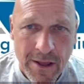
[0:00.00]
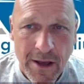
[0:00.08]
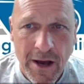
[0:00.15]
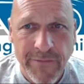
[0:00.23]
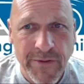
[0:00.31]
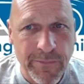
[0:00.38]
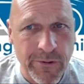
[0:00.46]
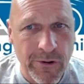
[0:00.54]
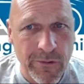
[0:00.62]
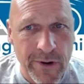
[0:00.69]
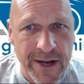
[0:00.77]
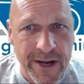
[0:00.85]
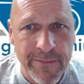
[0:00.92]
of the
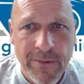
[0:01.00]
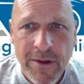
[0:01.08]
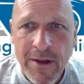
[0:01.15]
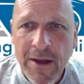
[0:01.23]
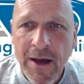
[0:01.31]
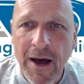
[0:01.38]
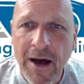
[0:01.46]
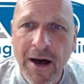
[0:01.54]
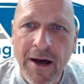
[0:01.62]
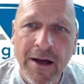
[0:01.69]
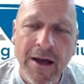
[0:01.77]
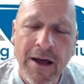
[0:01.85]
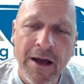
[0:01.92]
program.
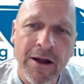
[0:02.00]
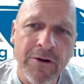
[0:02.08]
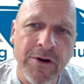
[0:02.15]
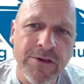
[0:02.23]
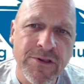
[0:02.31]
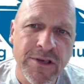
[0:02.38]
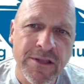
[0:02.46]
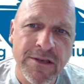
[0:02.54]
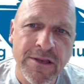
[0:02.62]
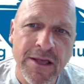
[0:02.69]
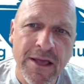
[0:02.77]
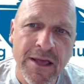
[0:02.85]
Christian